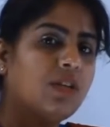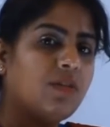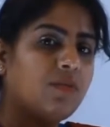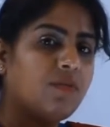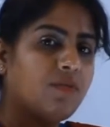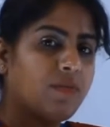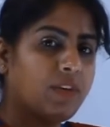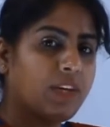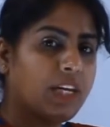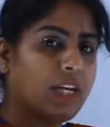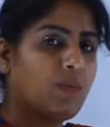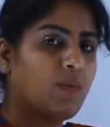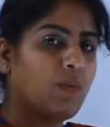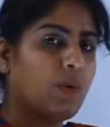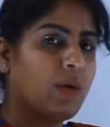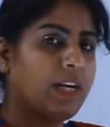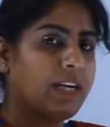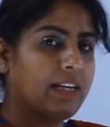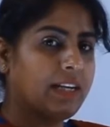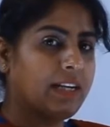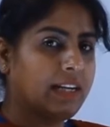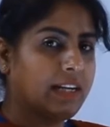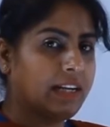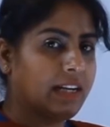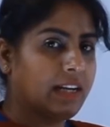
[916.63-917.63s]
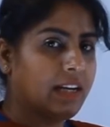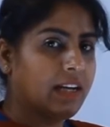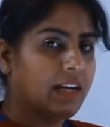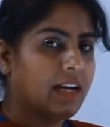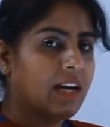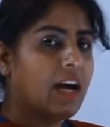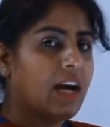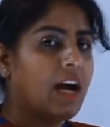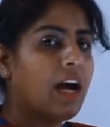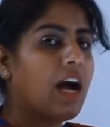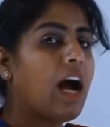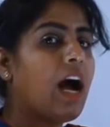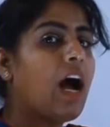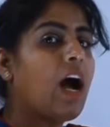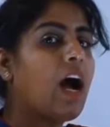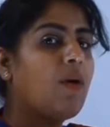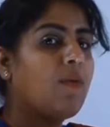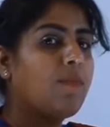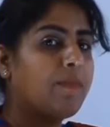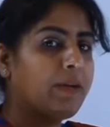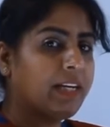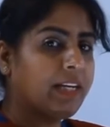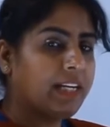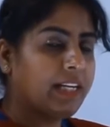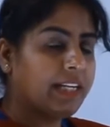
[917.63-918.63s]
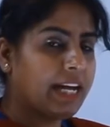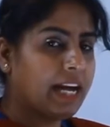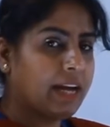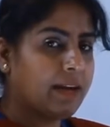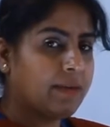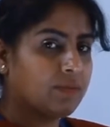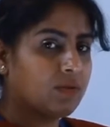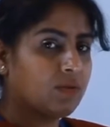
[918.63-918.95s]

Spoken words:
frequently. How many times?